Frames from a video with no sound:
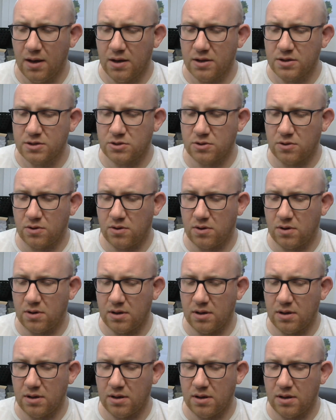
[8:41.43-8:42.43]
So,
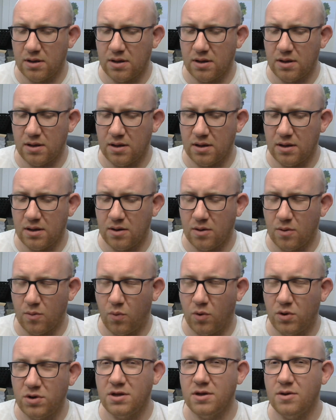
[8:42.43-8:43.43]

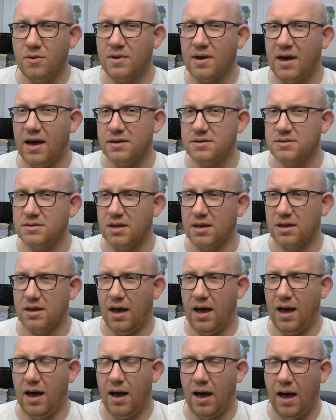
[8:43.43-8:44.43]
what do you guys think?
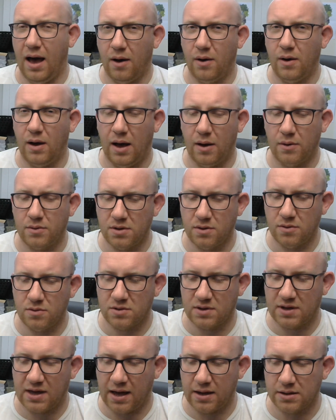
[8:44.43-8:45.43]
How do you
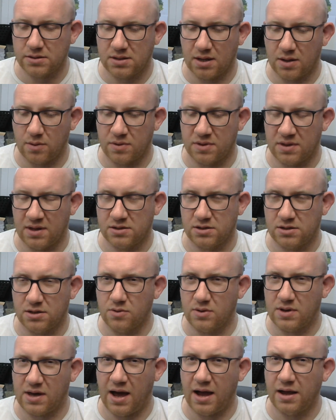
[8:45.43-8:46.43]
guys deal with that? Do
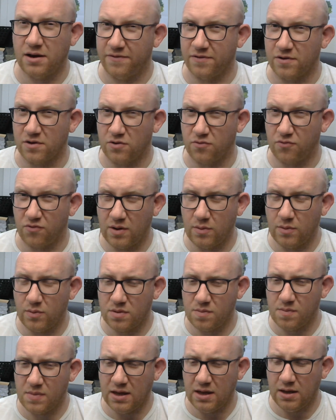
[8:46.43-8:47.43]
you kind of agree
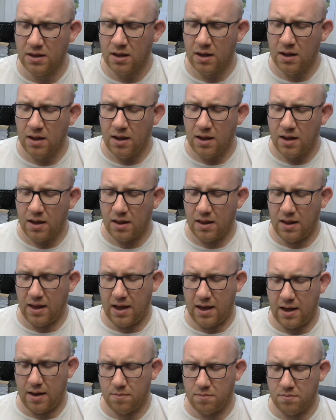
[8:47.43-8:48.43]
with me?
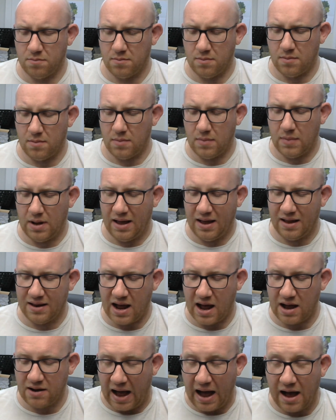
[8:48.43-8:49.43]

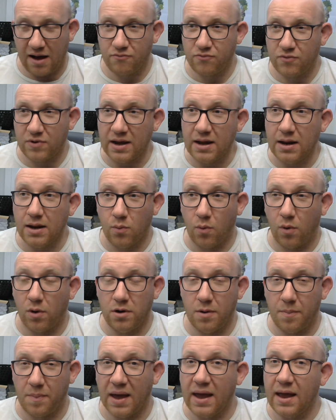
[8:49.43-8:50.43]
I really want
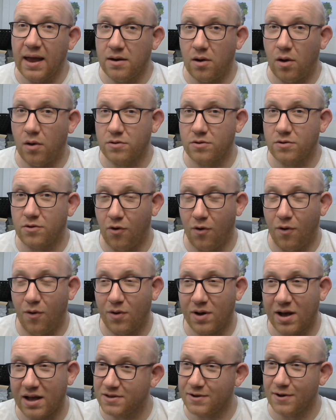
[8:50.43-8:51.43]
to paint Lord
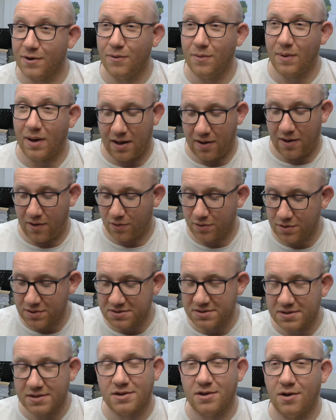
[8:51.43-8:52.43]
Crook. I do. I
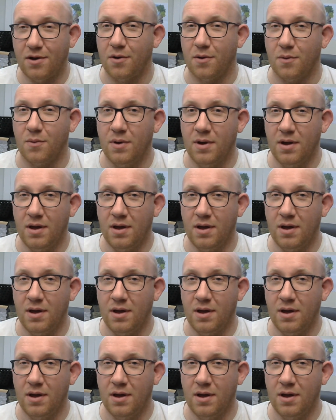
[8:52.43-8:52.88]
honestly do.